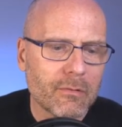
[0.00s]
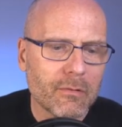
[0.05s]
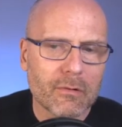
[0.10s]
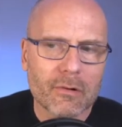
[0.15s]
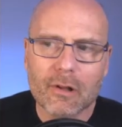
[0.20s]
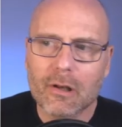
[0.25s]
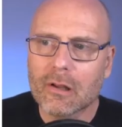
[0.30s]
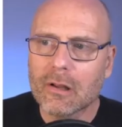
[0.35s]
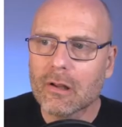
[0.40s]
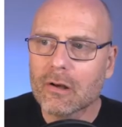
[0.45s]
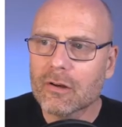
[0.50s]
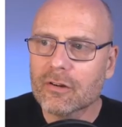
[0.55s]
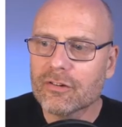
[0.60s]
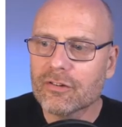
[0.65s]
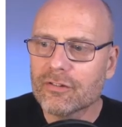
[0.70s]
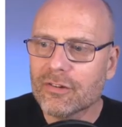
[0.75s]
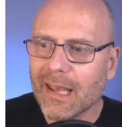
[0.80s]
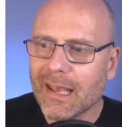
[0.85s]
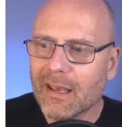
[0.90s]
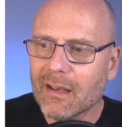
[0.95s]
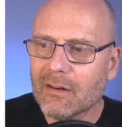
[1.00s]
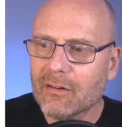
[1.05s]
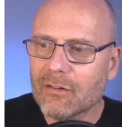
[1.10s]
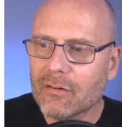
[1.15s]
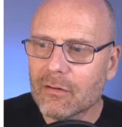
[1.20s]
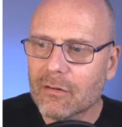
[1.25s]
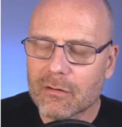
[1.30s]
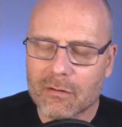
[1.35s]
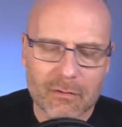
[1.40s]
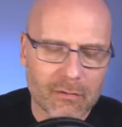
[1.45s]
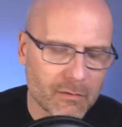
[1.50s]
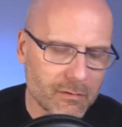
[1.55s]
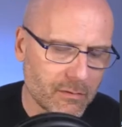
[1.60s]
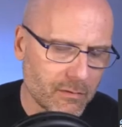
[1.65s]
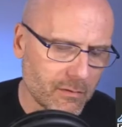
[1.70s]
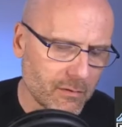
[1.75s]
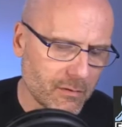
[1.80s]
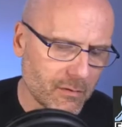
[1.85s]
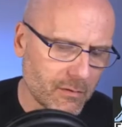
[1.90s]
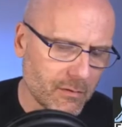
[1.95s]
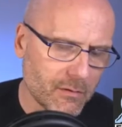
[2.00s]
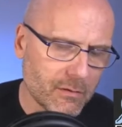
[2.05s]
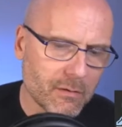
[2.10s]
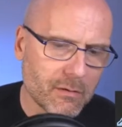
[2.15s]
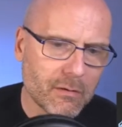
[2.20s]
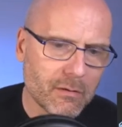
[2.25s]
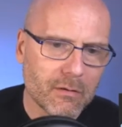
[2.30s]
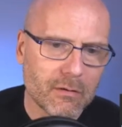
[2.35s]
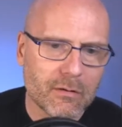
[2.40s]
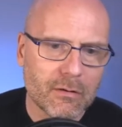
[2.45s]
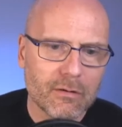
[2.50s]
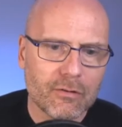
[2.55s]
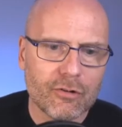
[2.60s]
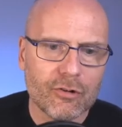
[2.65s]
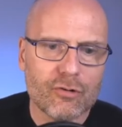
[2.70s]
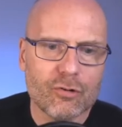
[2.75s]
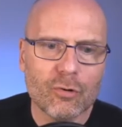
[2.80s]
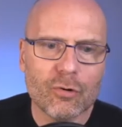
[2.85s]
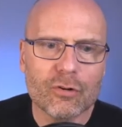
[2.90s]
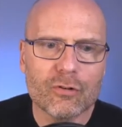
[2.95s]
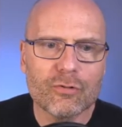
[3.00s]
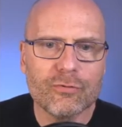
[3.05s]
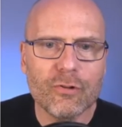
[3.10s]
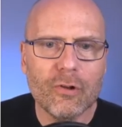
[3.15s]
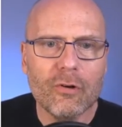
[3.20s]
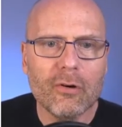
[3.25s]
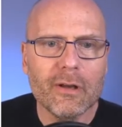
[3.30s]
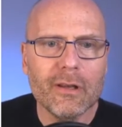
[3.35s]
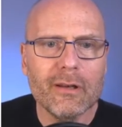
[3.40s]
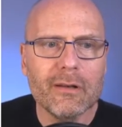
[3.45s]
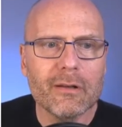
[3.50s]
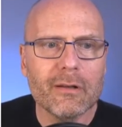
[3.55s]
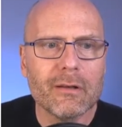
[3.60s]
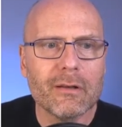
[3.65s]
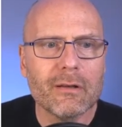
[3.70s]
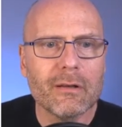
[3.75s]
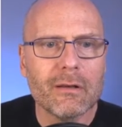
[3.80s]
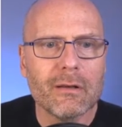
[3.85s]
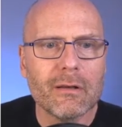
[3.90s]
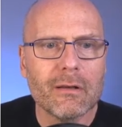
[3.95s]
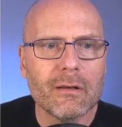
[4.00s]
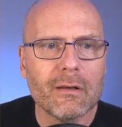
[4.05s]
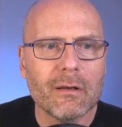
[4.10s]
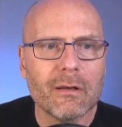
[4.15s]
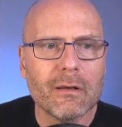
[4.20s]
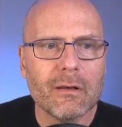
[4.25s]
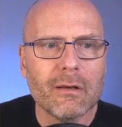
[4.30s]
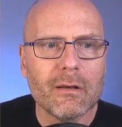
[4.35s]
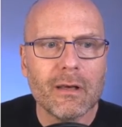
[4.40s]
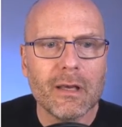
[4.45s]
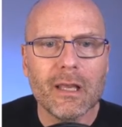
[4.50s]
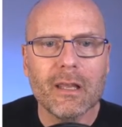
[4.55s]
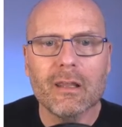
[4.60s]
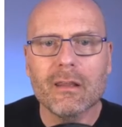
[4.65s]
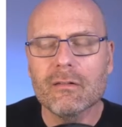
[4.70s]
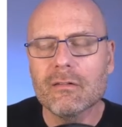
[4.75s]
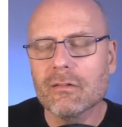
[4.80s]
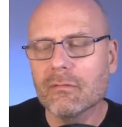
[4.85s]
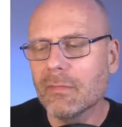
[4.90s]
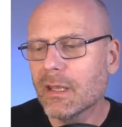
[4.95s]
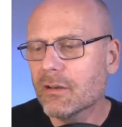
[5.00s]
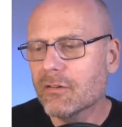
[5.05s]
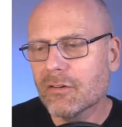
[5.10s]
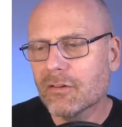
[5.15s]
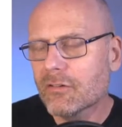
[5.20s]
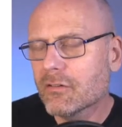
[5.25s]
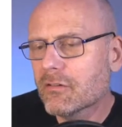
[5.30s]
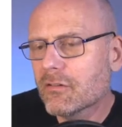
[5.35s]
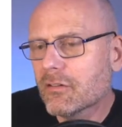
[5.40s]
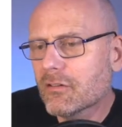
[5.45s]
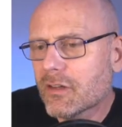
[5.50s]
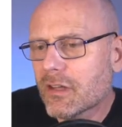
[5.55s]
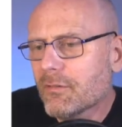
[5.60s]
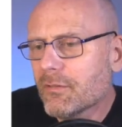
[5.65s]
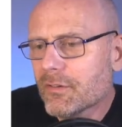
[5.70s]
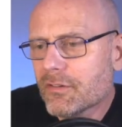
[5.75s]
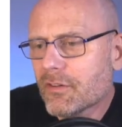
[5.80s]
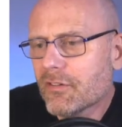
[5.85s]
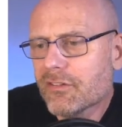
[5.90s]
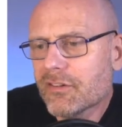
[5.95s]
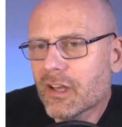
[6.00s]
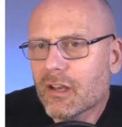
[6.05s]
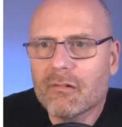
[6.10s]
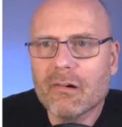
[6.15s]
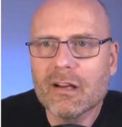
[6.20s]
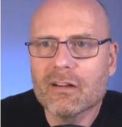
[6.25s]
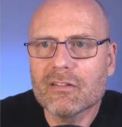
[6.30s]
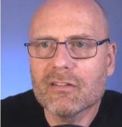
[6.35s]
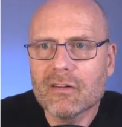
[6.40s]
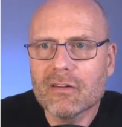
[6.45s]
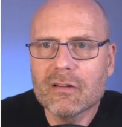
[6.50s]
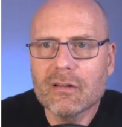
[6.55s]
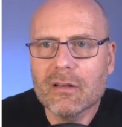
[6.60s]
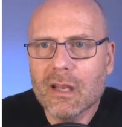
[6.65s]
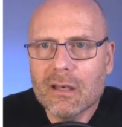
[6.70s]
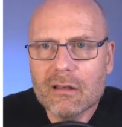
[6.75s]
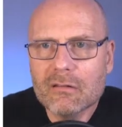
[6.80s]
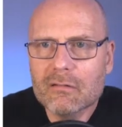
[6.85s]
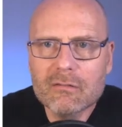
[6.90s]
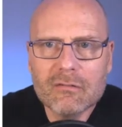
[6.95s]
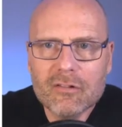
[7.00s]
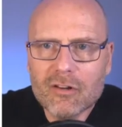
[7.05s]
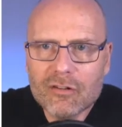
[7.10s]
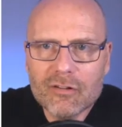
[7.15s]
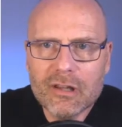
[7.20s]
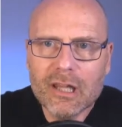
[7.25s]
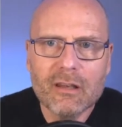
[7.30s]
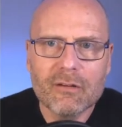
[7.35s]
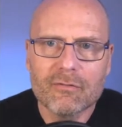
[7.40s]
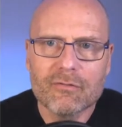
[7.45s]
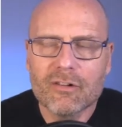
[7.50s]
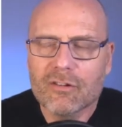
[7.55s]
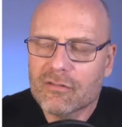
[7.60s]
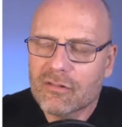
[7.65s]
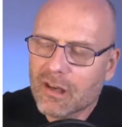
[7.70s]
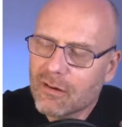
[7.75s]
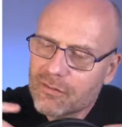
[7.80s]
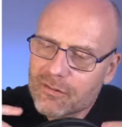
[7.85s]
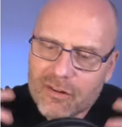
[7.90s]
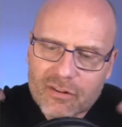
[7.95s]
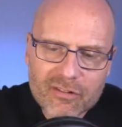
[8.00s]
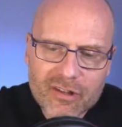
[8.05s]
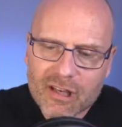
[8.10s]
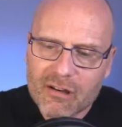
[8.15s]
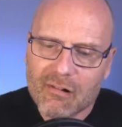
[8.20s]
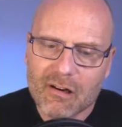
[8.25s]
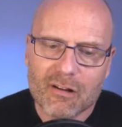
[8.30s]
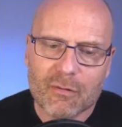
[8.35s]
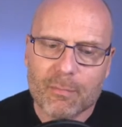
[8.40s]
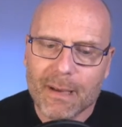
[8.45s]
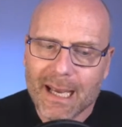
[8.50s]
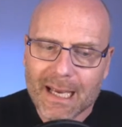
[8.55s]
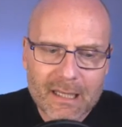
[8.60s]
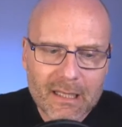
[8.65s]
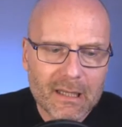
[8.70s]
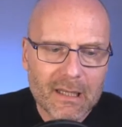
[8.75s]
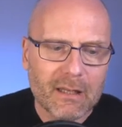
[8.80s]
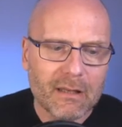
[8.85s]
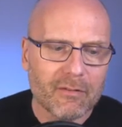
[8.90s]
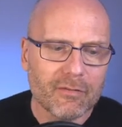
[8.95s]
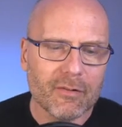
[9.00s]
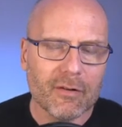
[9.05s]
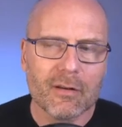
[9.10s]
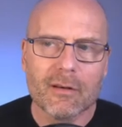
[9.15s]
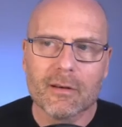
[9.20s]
the clerk said to George Floyd, "Hey, man, just give us the cigarettes and just leave. Just give us the cigarettes back and leave."